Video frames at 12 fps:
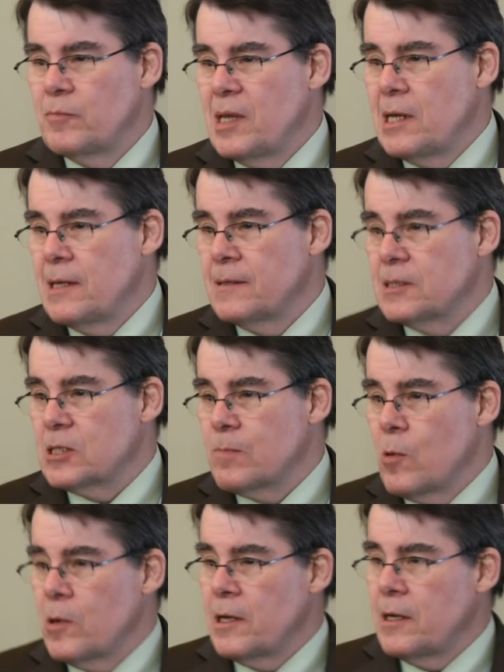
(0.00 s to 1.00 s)
meeting this
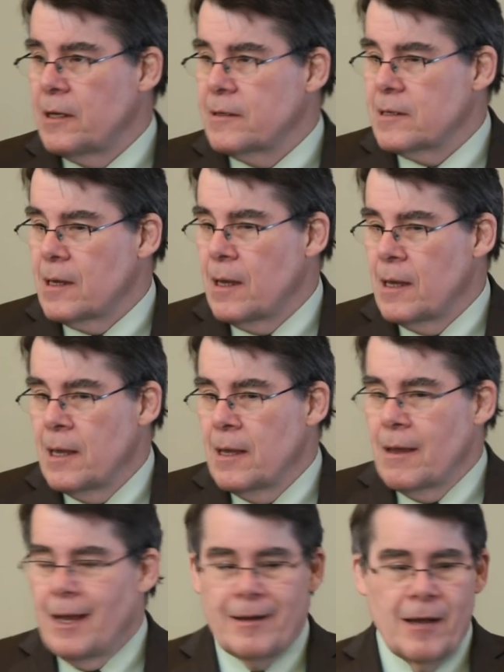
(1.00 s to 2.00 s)
morning at
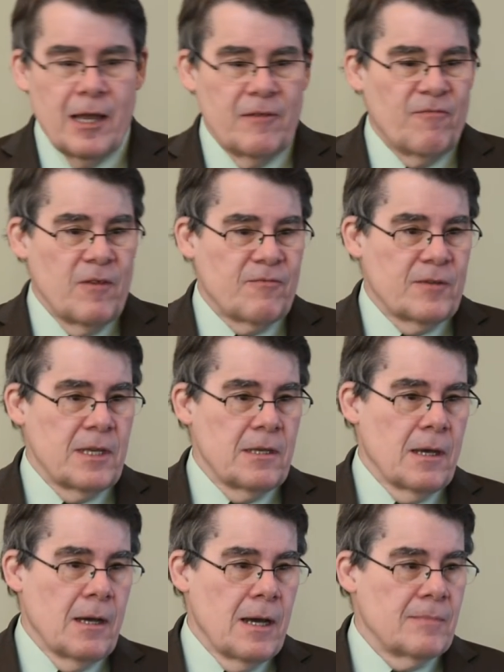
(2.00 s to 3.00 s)

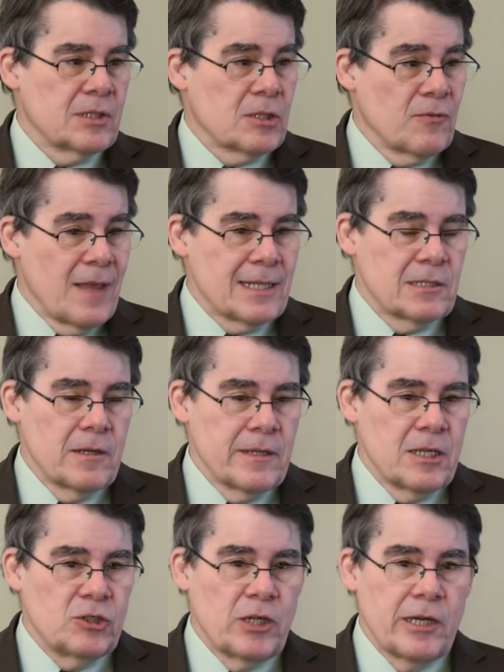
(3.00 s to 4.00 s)
9:50. So that's on
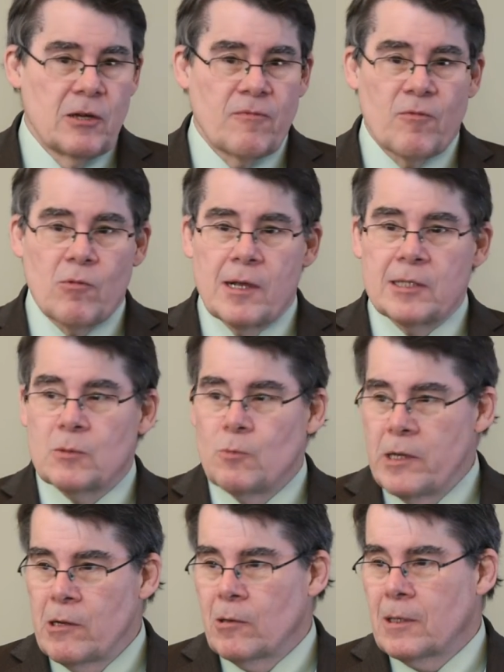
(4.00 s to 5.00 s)
the agenda for us.
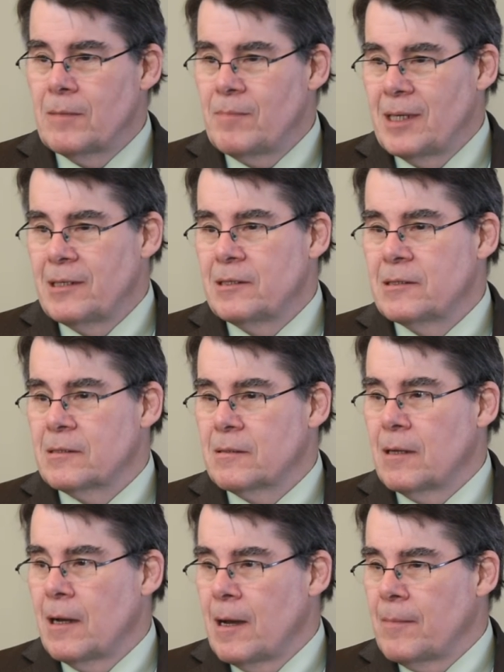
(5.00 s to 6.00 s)
We are committed
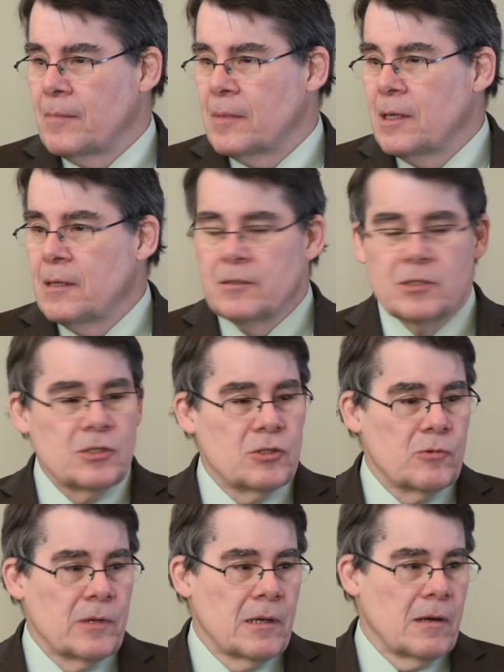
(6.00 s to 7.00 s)
to
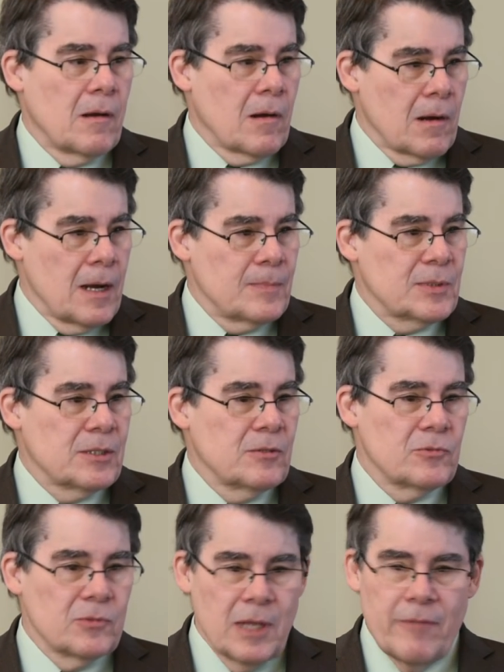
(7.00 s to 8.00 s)
doing our
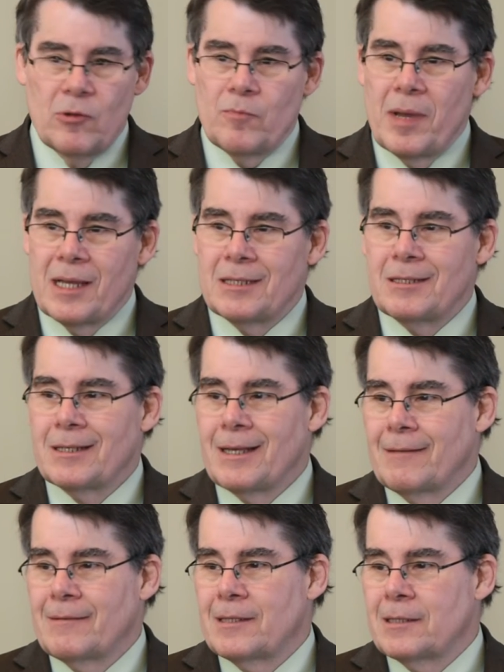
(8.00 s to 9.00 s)
absolute level best to
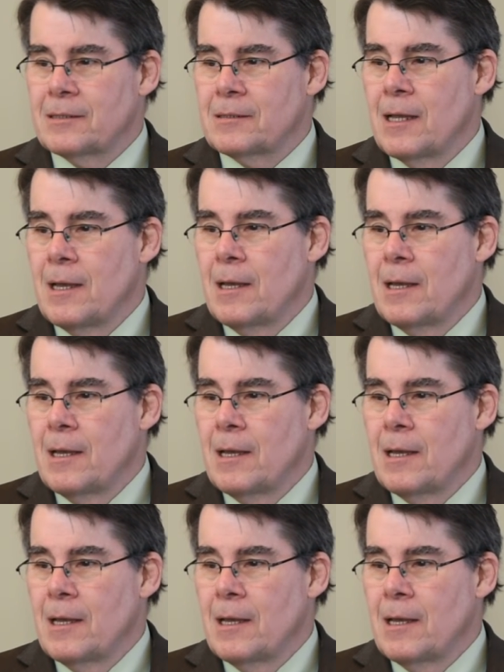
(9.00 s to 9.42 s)
get this